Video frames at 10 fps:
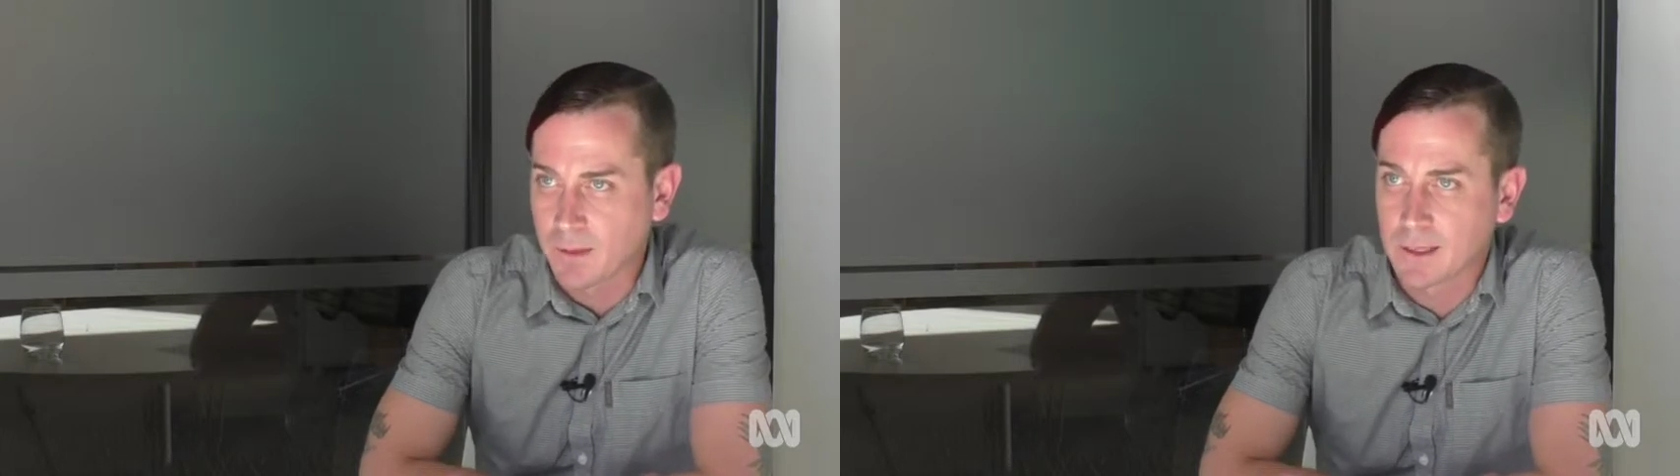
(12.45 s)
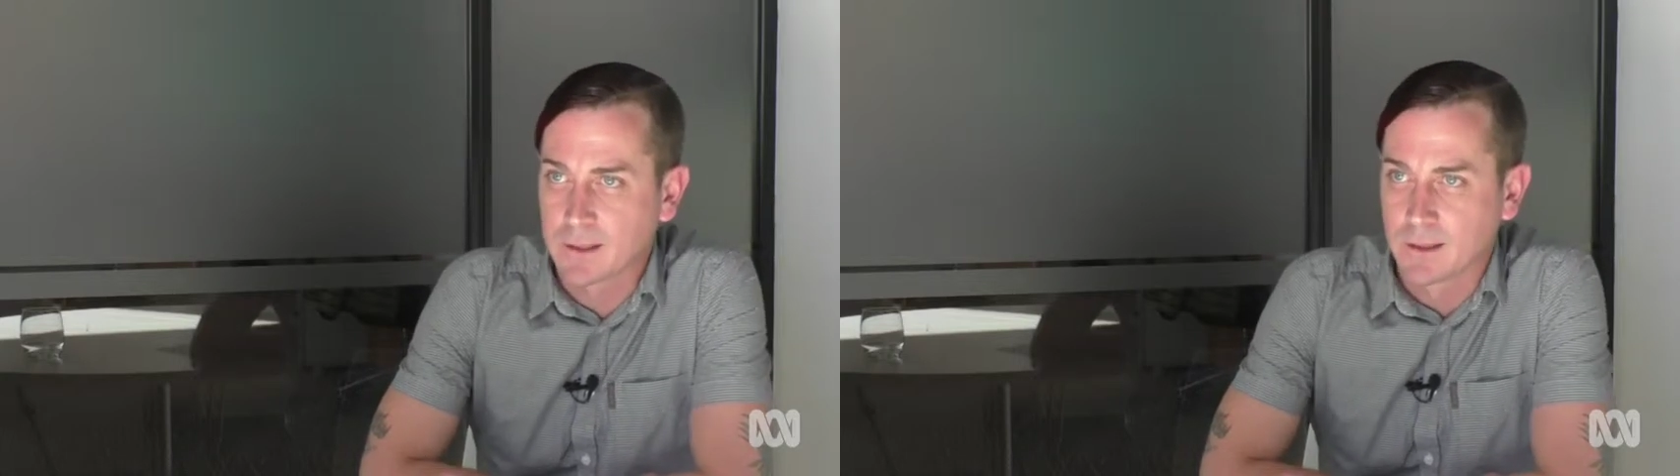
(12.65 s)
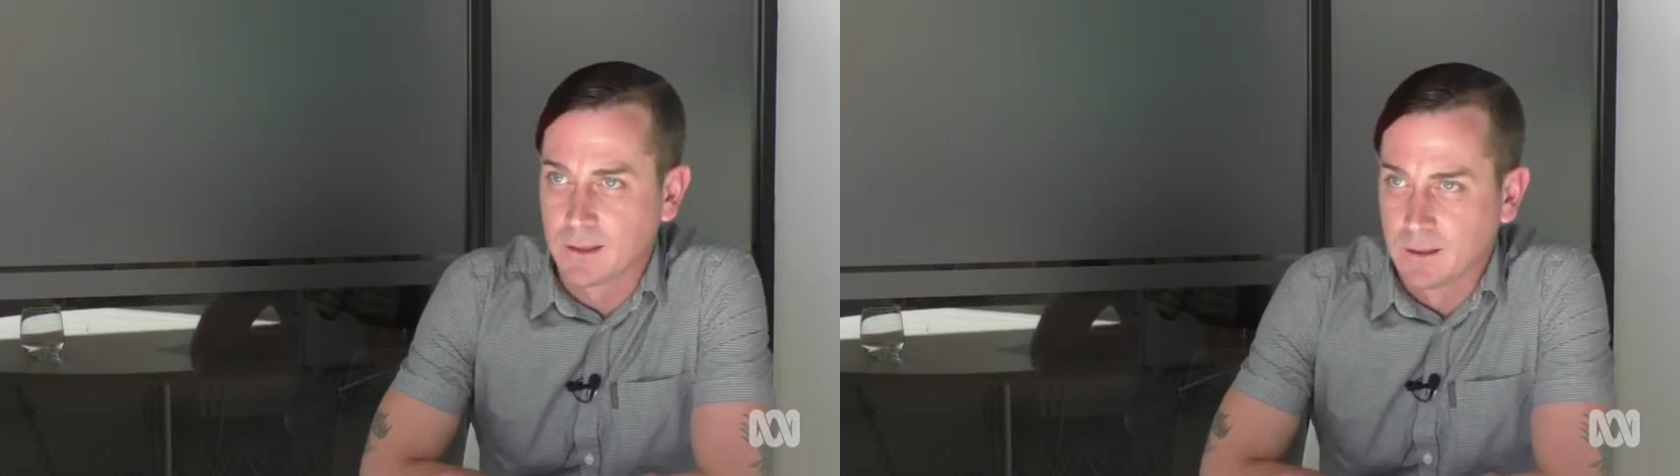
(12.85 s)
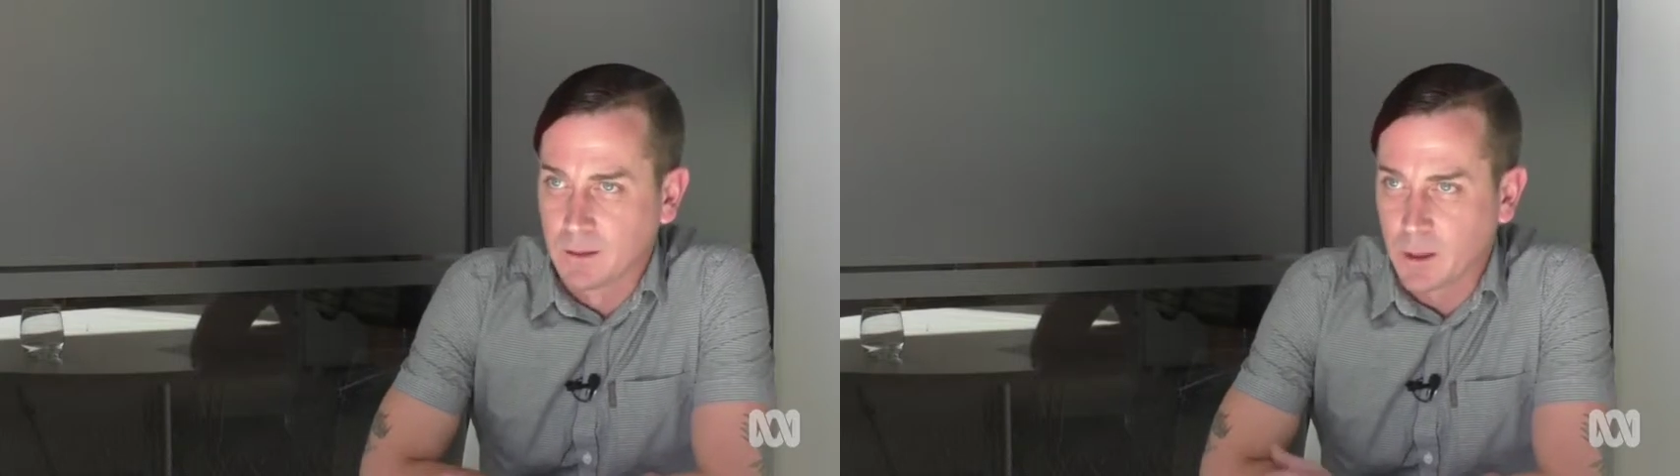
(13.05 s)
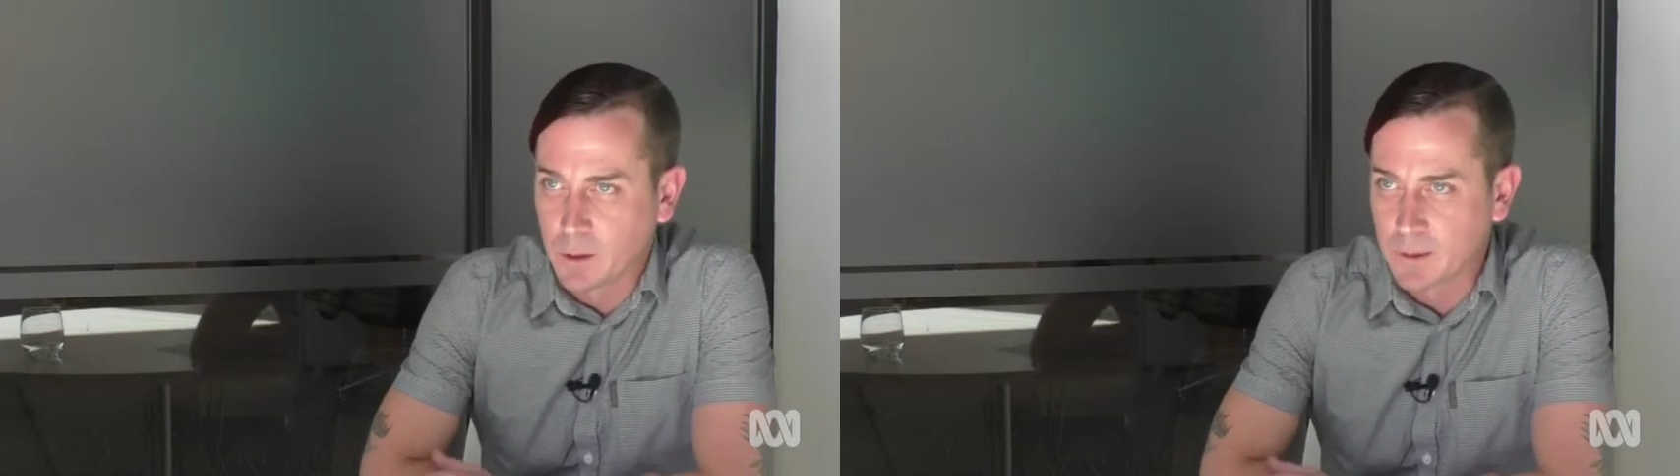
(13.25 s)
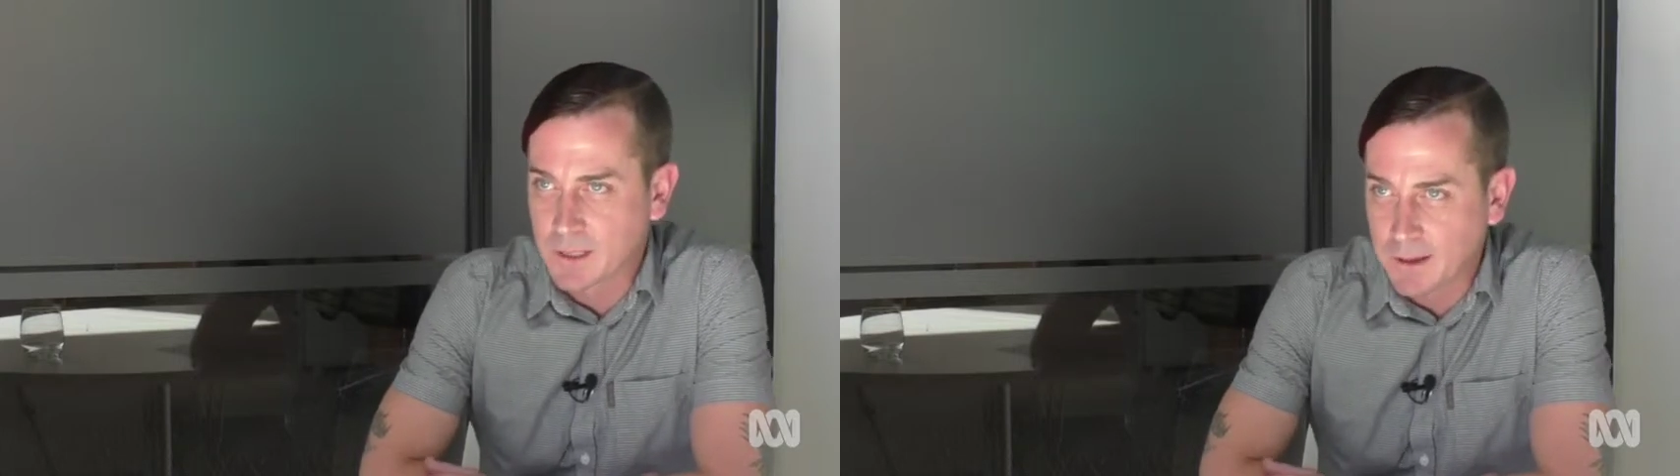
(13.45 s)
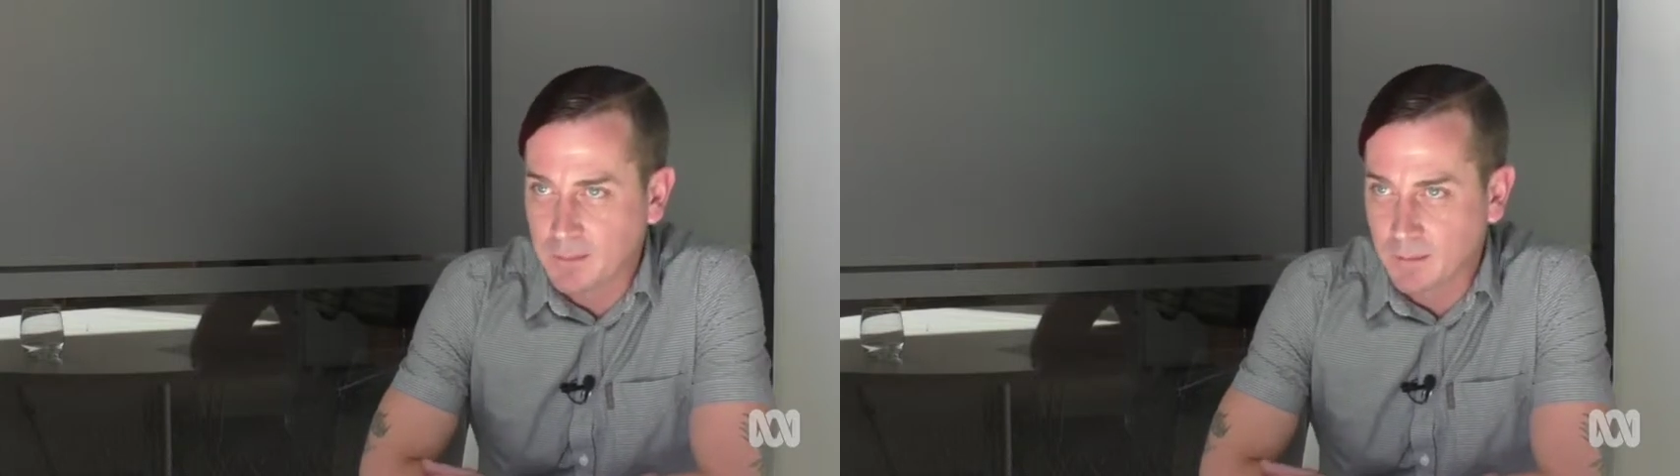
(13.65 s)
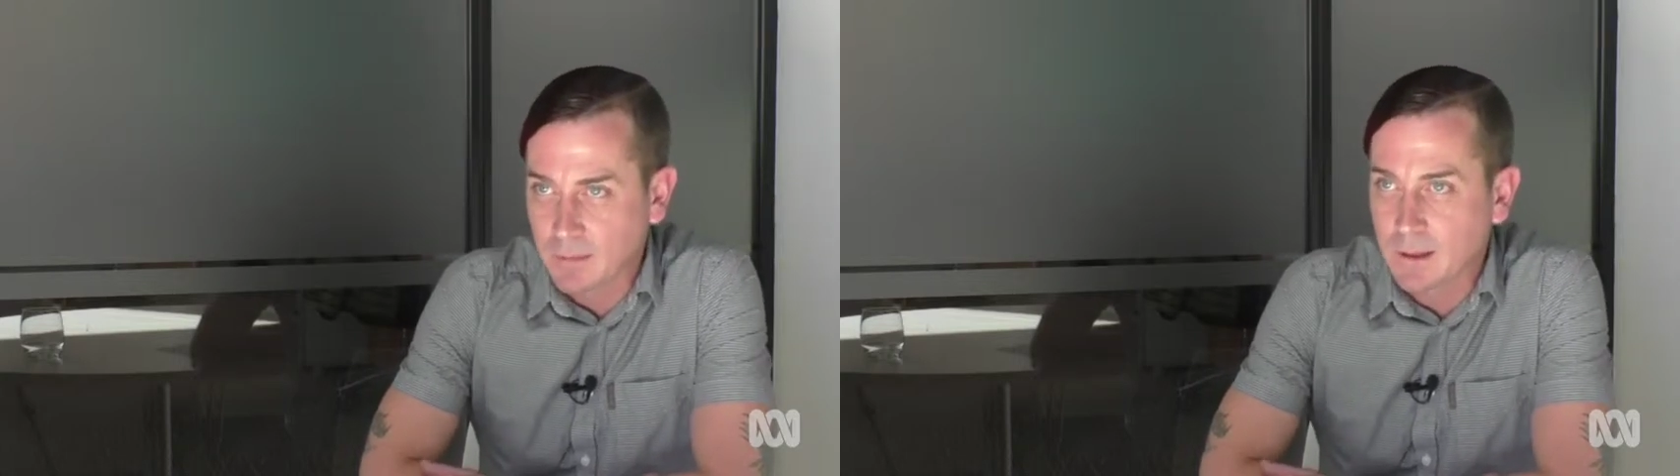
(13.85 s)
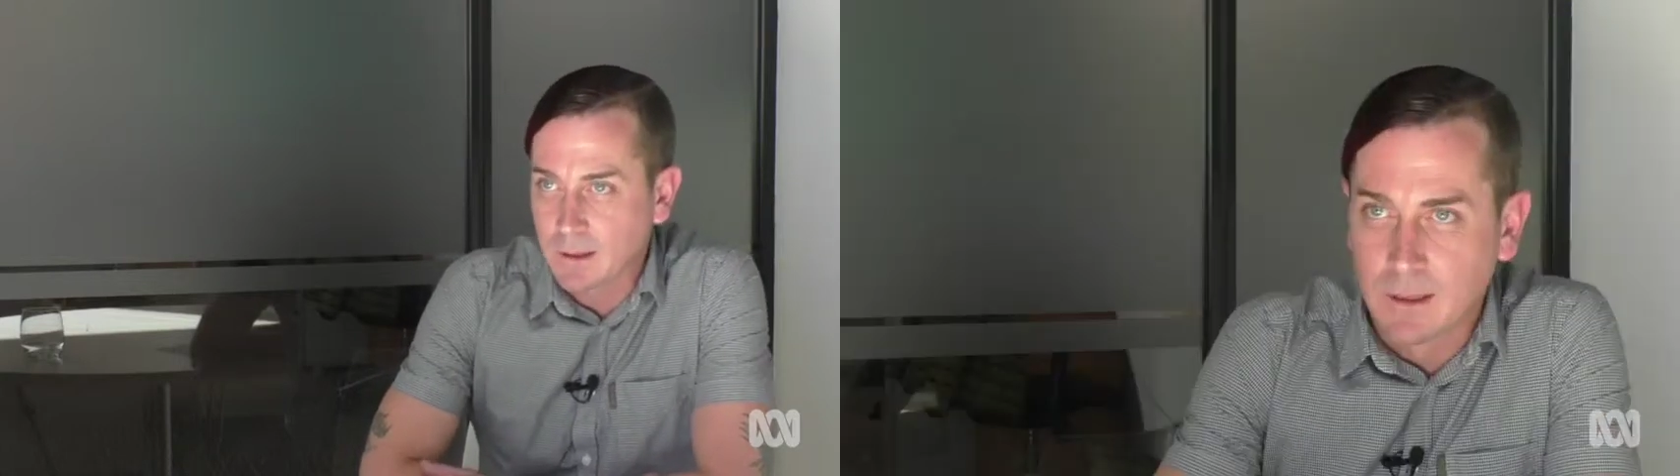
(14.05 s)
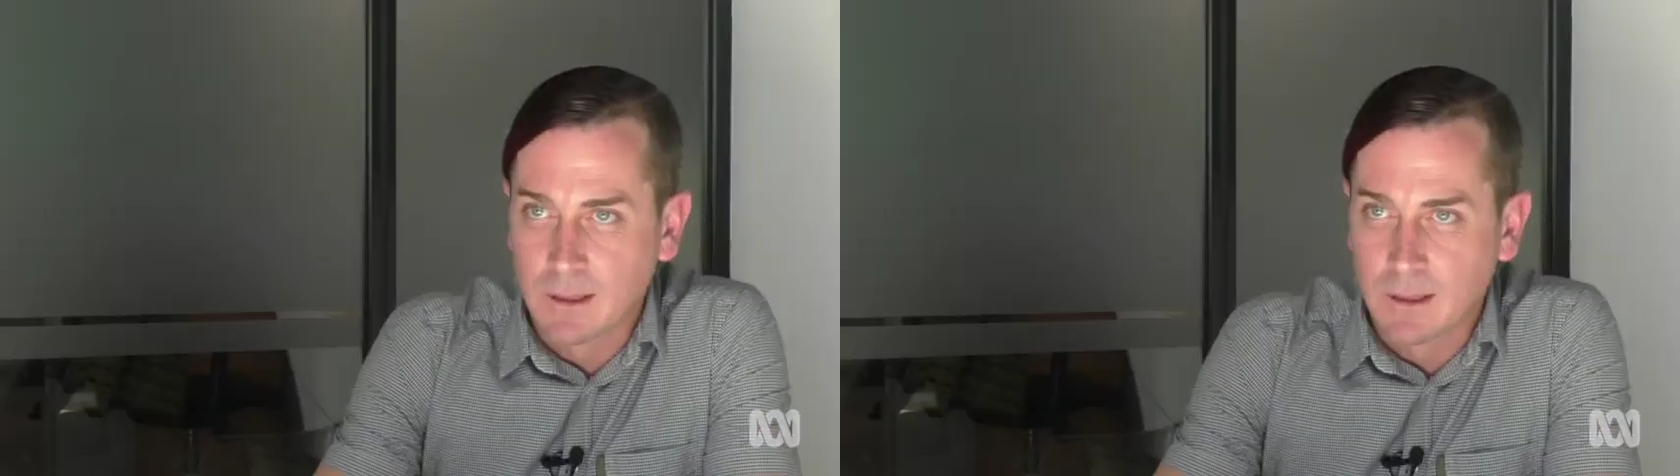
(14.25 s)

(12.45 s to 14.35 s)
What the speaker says: makes a good team member.